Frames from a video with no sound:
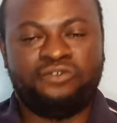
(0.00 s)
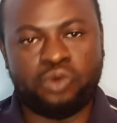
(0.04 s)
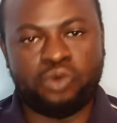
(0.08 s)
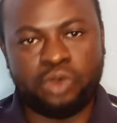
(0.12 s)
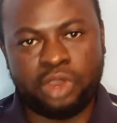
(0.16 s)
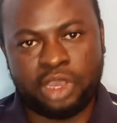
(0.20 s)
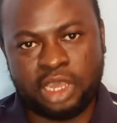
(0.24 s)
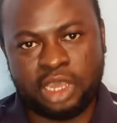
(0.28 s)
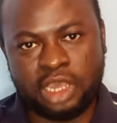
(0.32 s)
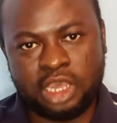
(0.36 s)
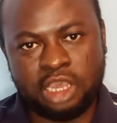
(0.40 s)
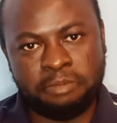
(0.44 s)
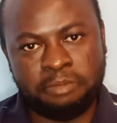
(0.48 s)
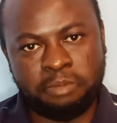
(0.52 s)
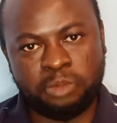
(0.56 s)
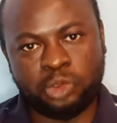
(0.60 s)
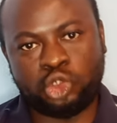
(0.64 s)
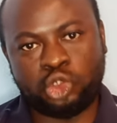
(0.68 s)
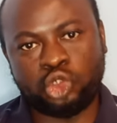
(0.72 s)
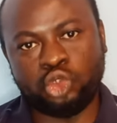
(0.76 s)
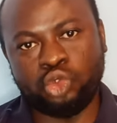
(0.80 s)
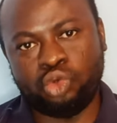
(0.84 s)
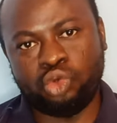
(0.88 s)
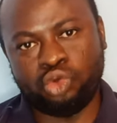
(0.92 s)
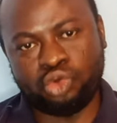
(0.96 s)
for
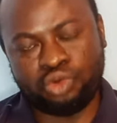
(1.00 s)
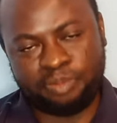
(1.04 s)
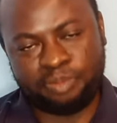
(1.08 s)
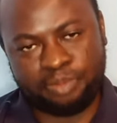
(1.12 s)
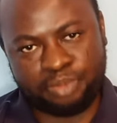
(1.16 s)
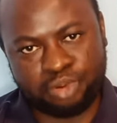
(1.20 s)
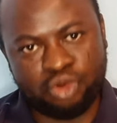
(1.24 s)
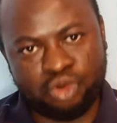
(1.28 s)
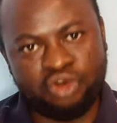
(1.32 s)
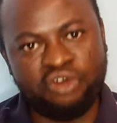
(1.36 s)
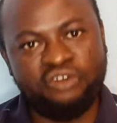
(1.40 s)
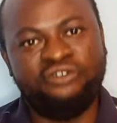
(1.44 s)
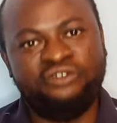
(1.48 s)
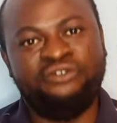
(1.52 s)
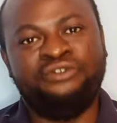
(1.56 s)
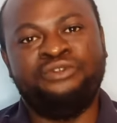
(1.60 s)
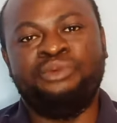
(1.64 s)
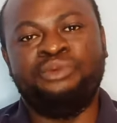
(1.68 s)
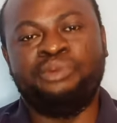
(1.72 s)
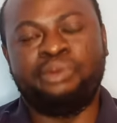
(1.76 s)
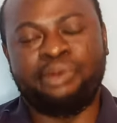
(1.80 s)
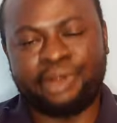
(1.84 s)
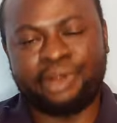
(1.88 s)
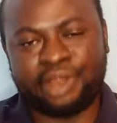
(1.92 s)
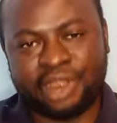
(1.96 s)
him to
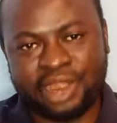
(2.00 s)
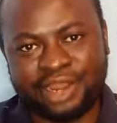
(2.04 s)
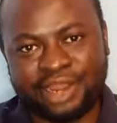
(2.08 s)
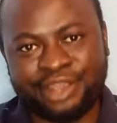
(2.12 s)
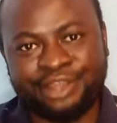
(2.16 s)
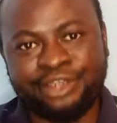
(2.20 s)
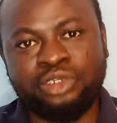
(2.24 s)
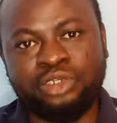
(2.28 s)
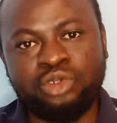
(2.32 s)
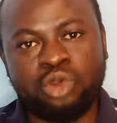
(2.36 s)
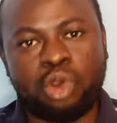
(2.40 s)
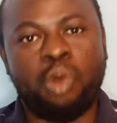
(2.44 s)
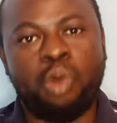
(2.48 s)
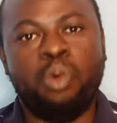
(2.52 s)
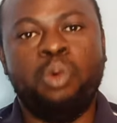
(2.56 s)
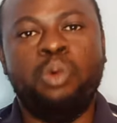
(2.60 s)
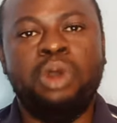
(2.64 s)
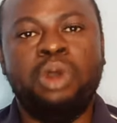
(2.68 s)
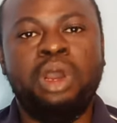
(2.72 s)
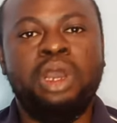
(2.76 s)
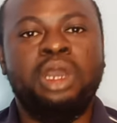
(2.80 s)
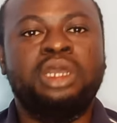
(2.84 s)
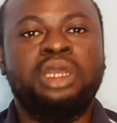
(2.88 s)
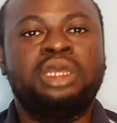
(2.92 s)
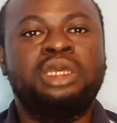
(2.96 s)
proofread your
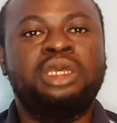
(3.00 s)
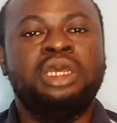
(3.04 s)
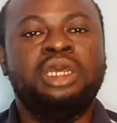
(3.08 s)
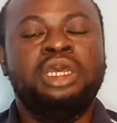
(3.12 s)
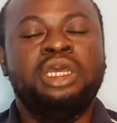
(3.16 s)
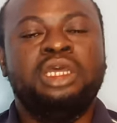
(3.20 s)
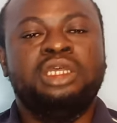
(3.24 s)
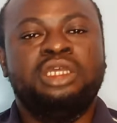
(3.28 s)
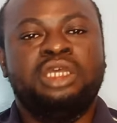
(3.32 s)
work